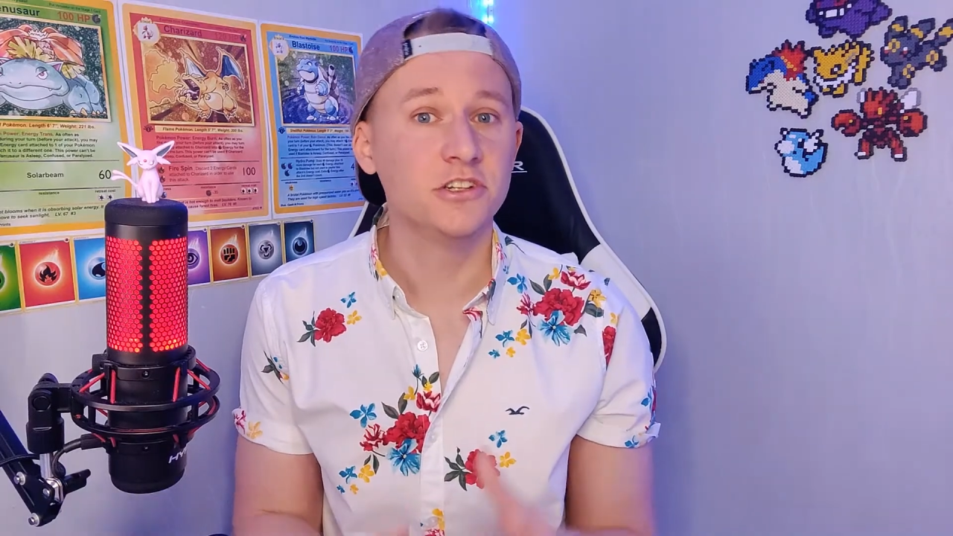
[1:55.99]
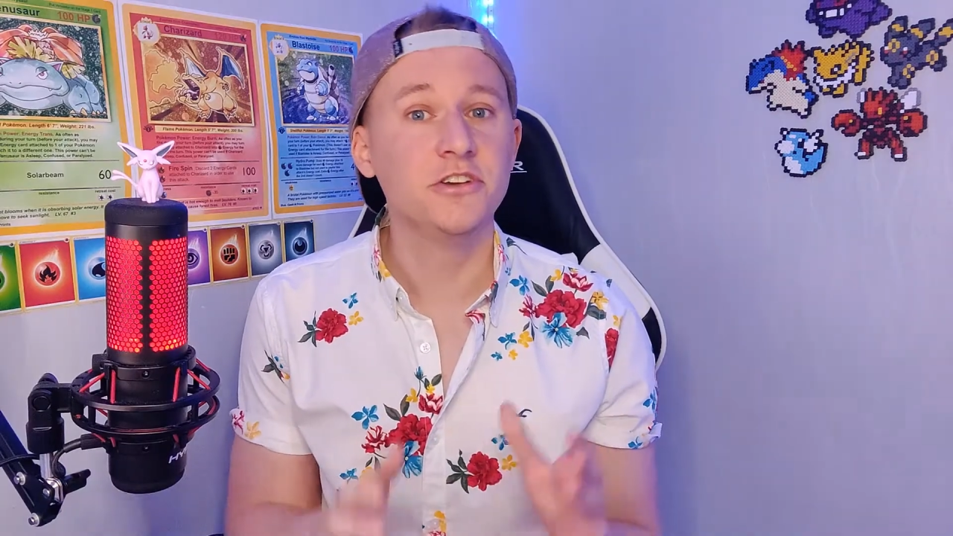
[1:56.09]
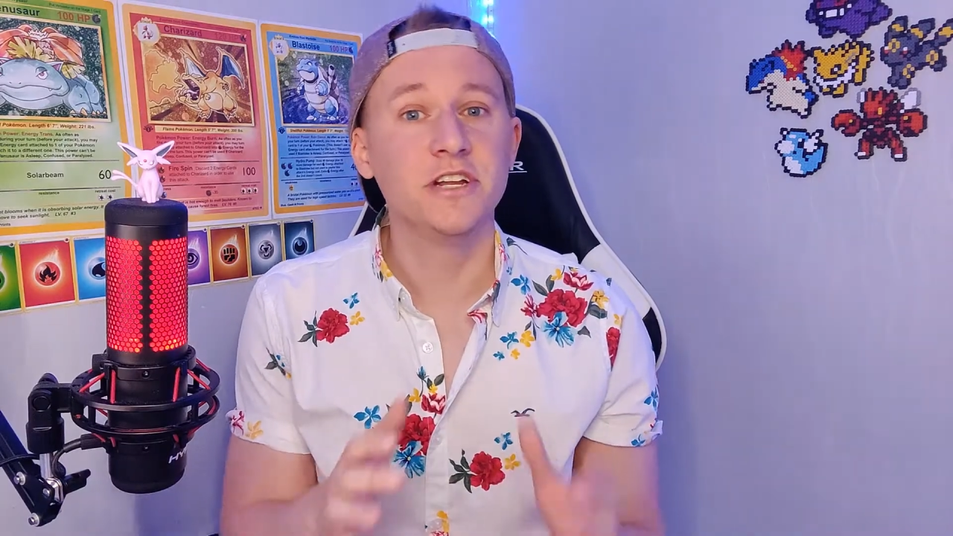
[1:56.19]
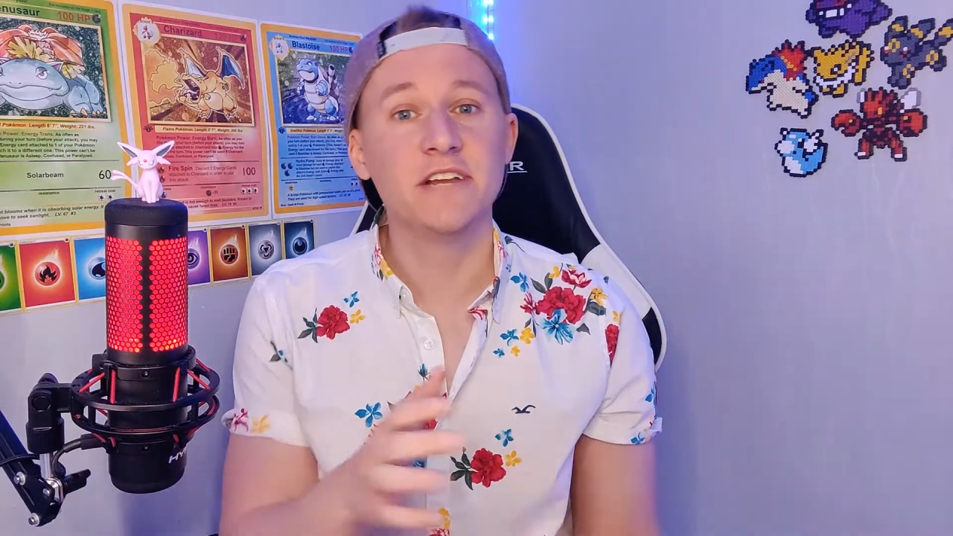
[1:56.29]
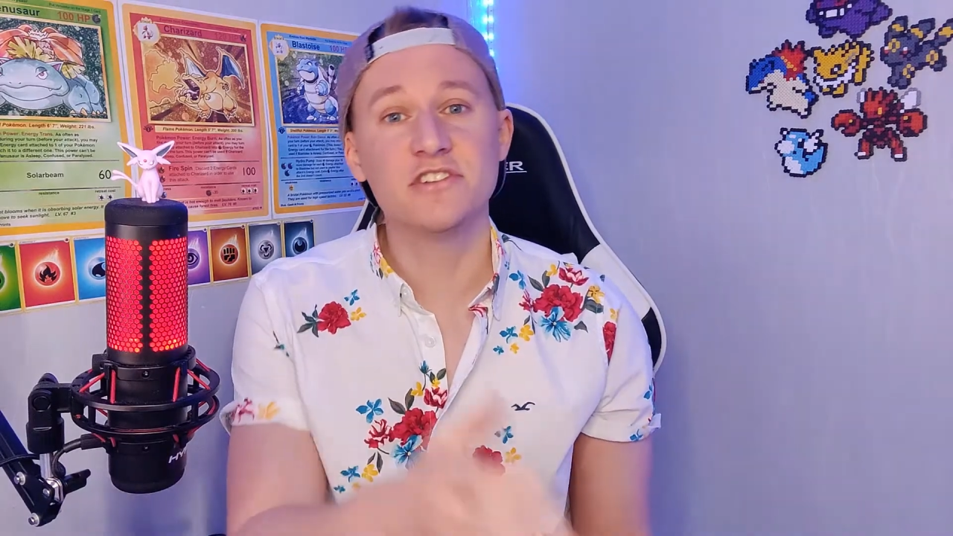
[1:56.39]
you
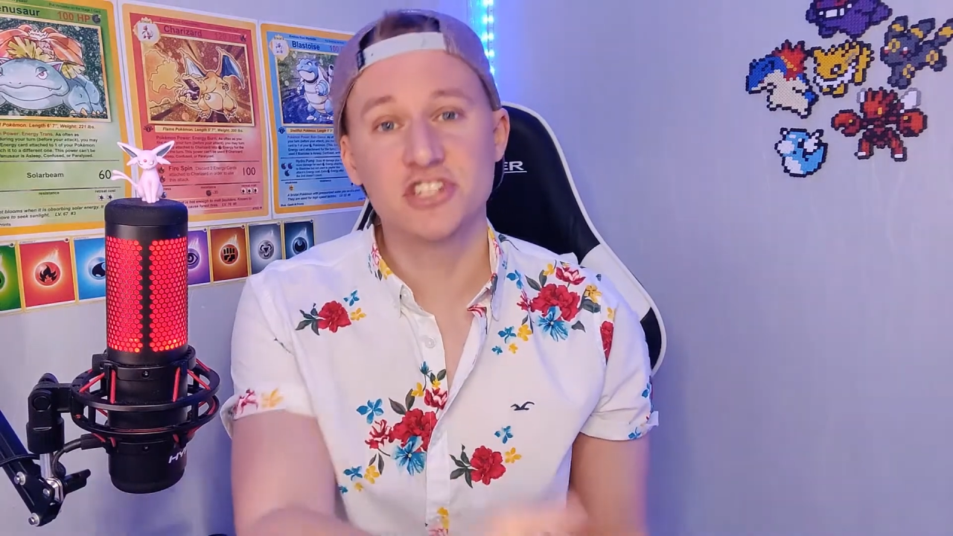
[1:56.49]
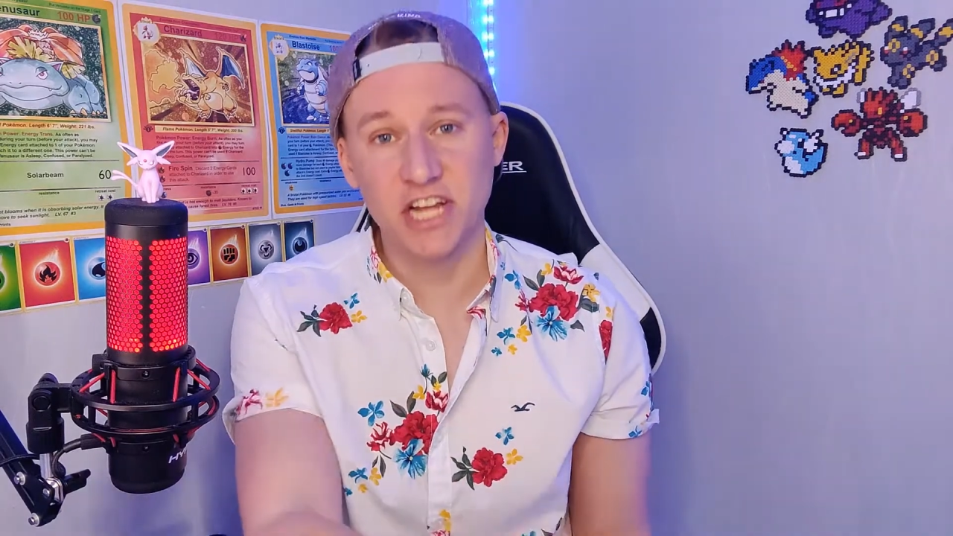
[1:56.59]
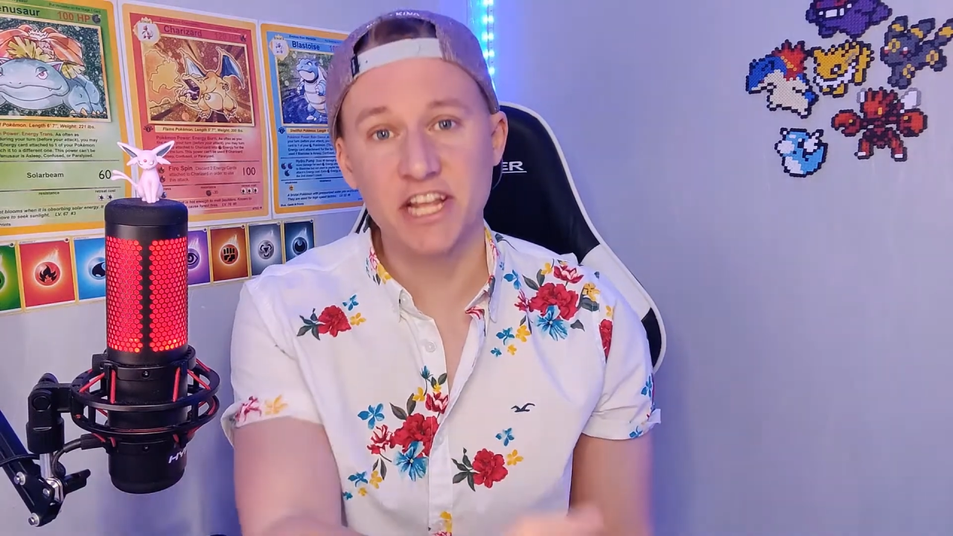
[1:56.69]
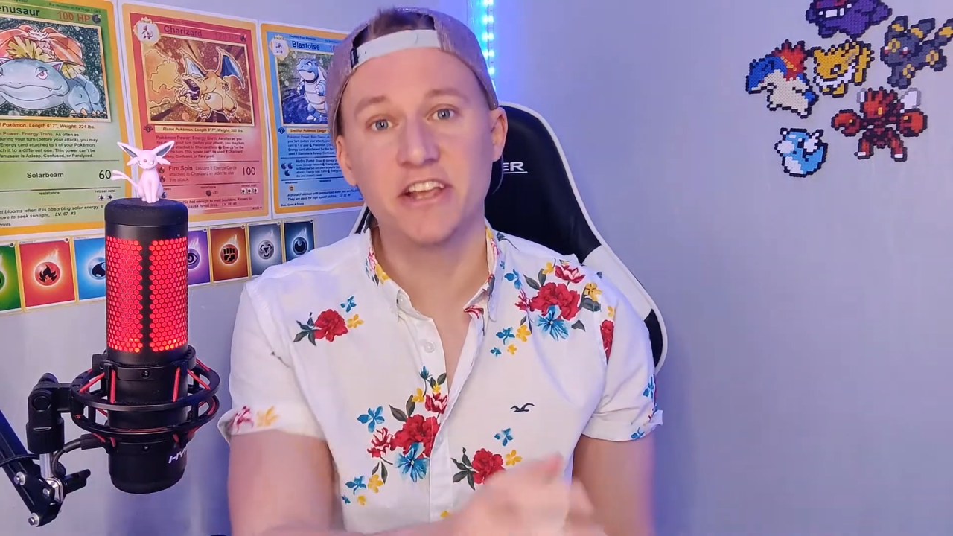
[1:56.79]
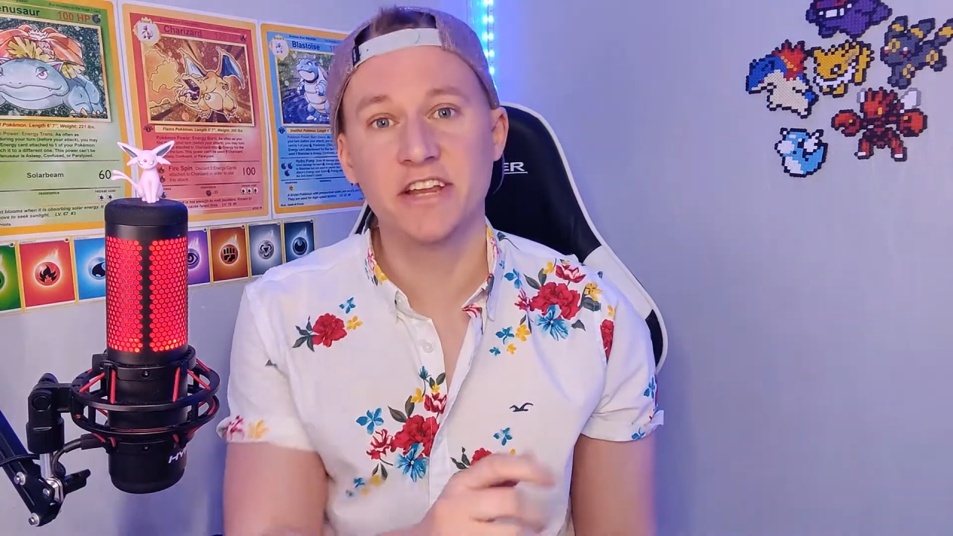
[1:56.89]
could even
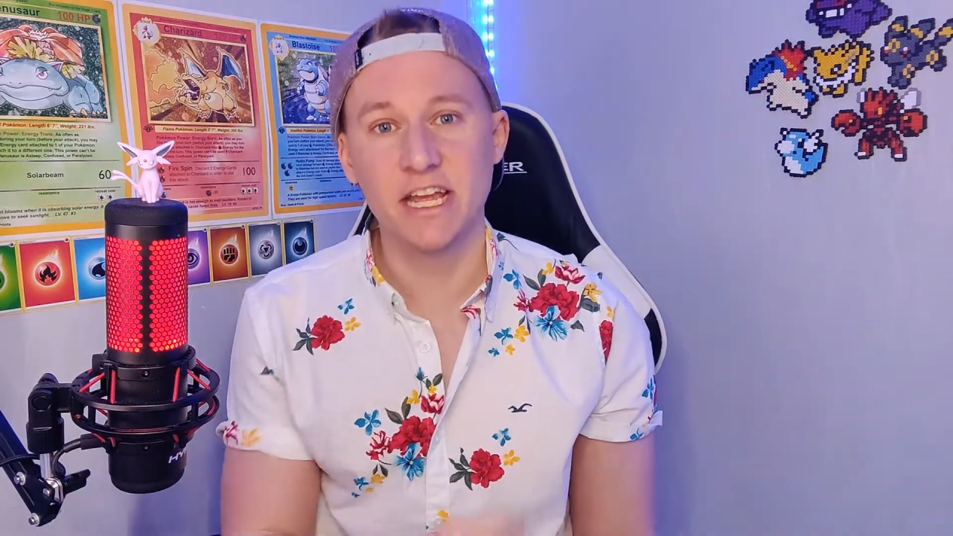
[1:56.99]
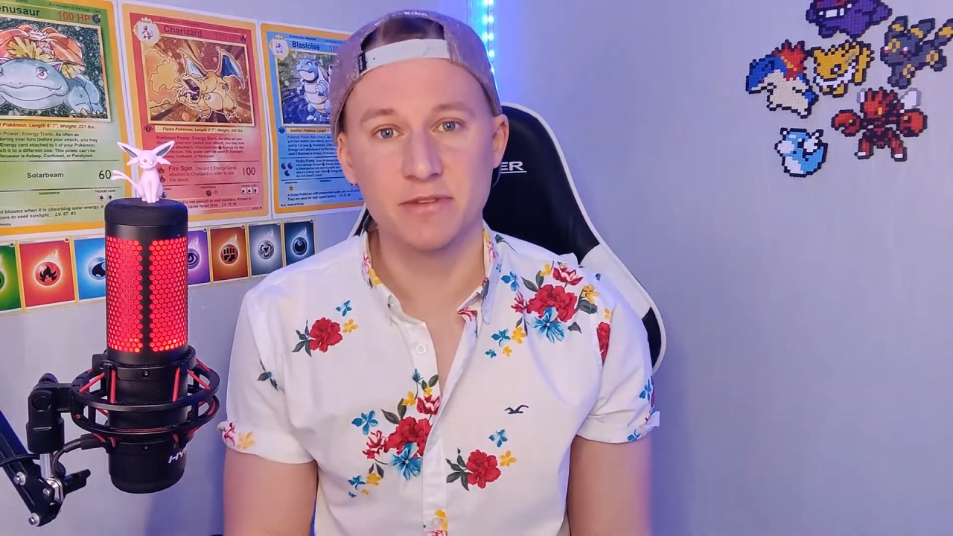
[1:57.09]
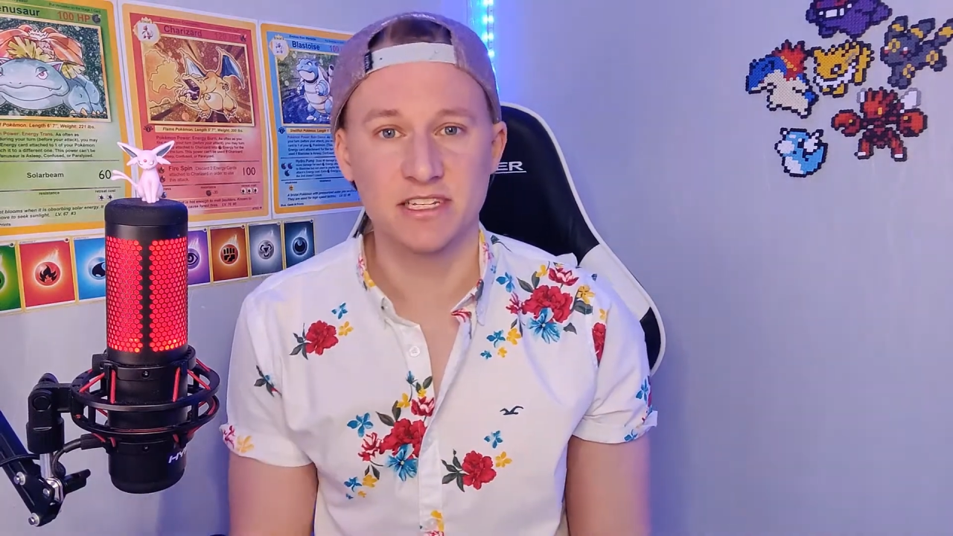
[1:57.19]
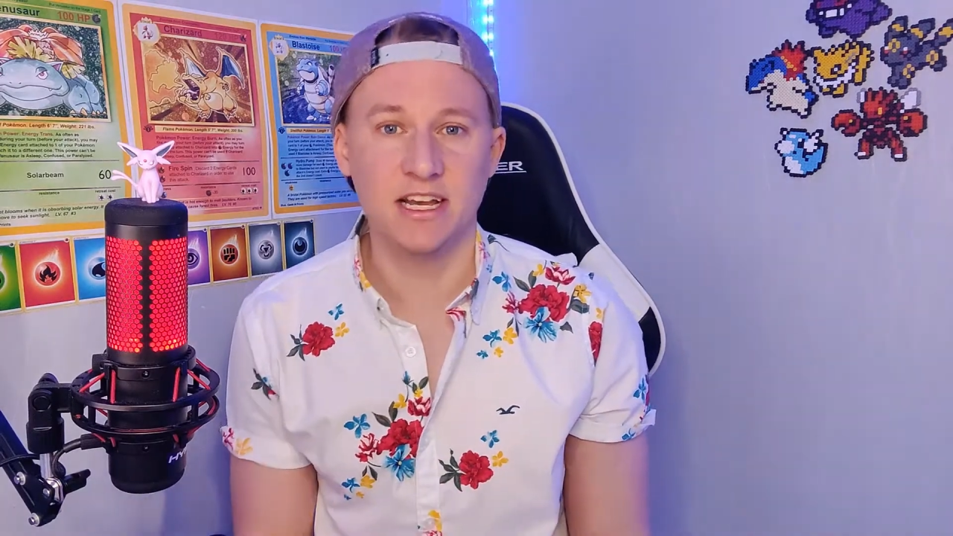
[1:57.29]
shake your neighbour's